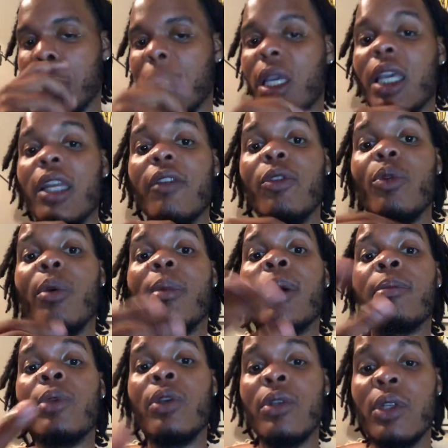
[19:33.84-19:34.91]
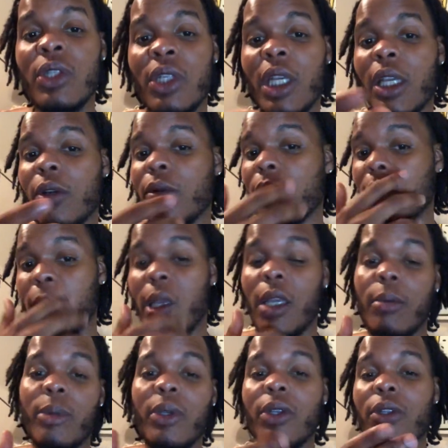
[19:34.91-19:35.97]
And if you want my music channel,
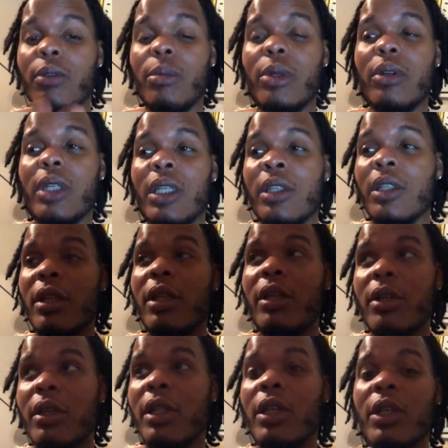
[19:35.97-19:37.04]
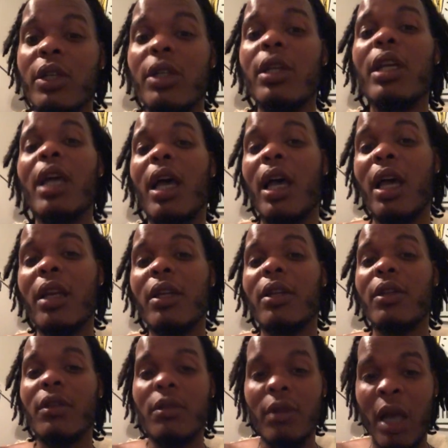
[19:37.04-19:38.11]
because your boy is literally a hook god,
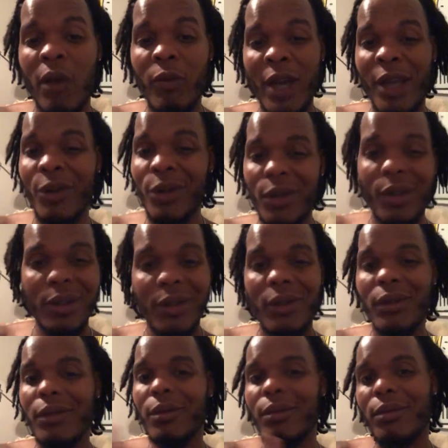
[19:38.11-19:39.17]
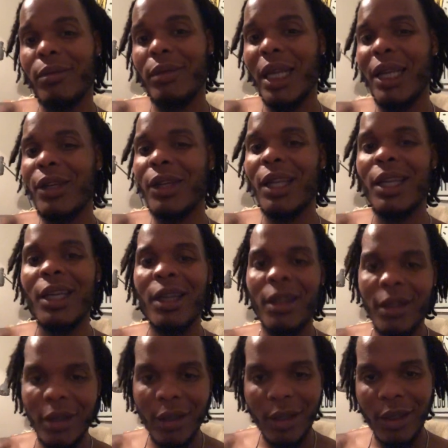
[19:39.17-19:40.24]
I write hooks like none
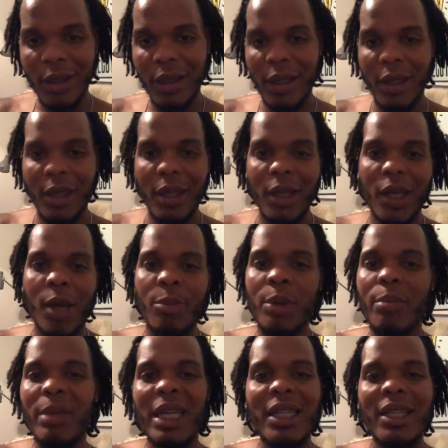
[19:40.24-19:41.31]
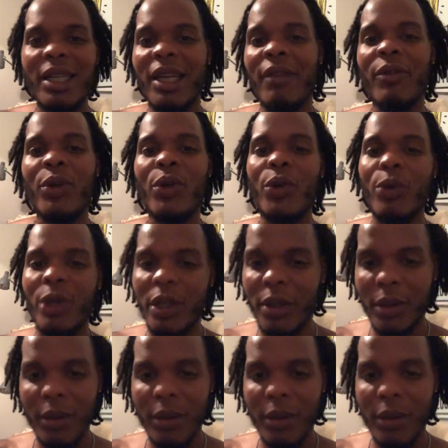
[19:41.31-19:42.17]
other. I'm the best to ever do it.